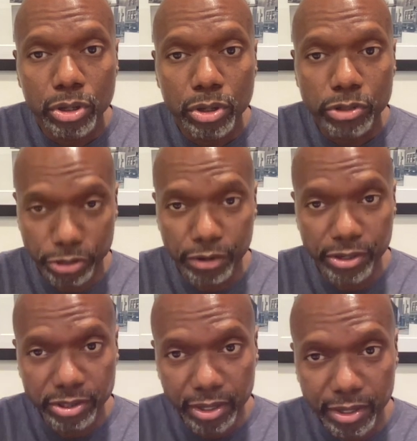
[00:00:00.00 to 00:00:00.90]

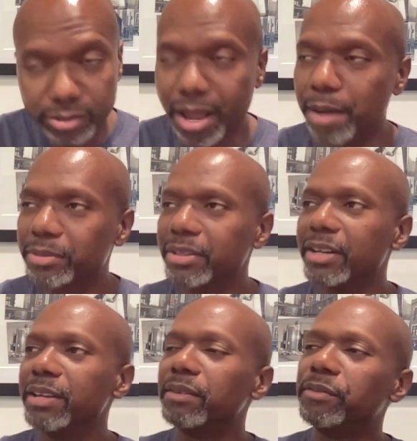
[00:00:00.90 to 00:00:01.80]
Seriously? So I was in
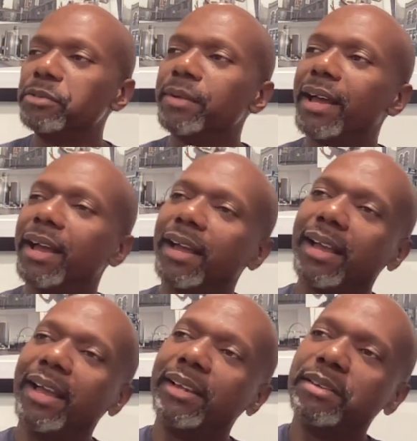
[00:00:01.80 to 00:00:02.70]
the interview, man,
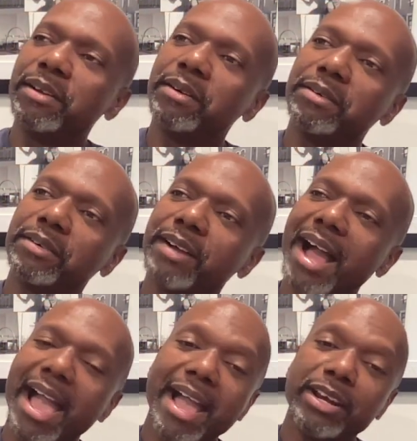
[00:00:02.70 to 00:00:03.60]
and I
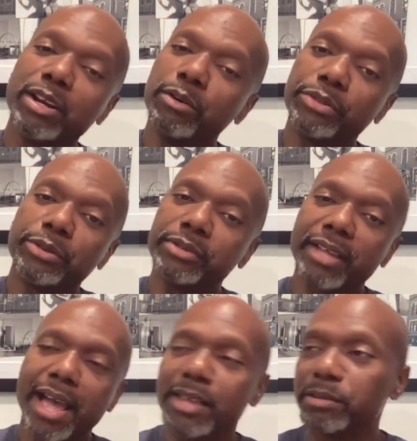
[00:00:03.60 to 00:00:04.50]
had no
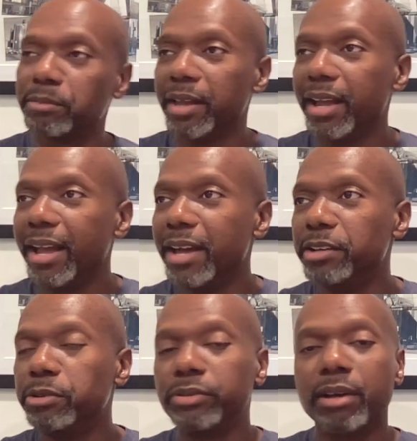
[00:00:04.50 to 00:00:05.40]
enthusiasm. And the
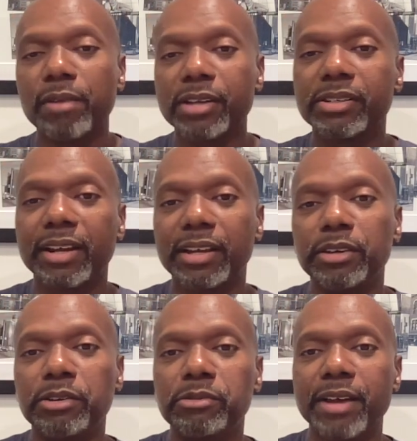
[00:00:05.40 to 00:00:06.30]
dude was like, why should I give
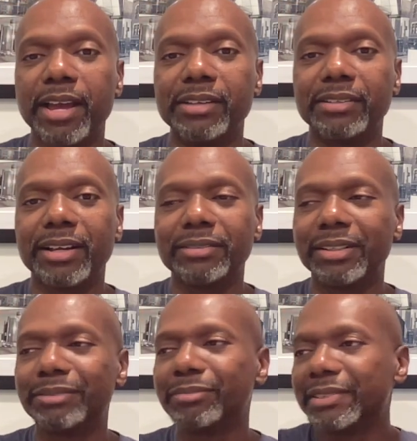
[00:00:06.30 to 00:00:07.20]
you a raise? And I was
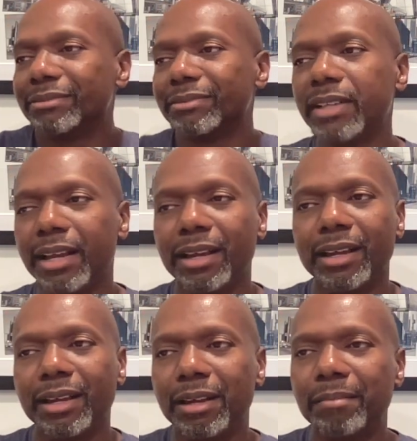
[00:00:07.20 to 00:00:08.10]
like,
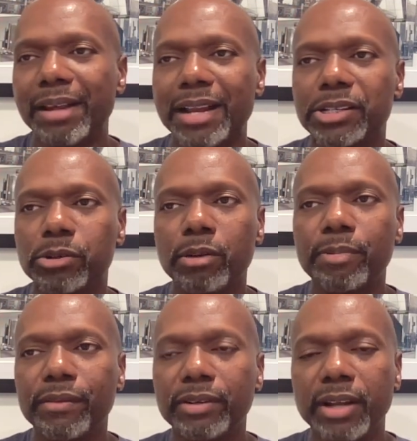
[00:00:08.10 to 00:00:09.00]
man, I show up
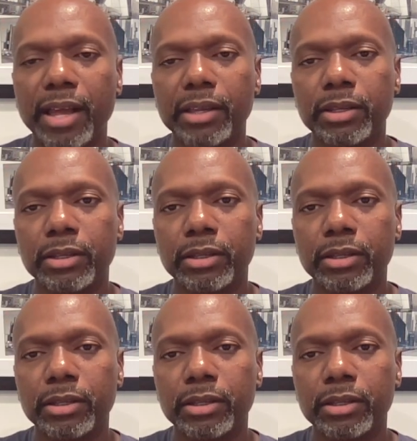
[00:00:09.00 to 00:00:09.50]
every day.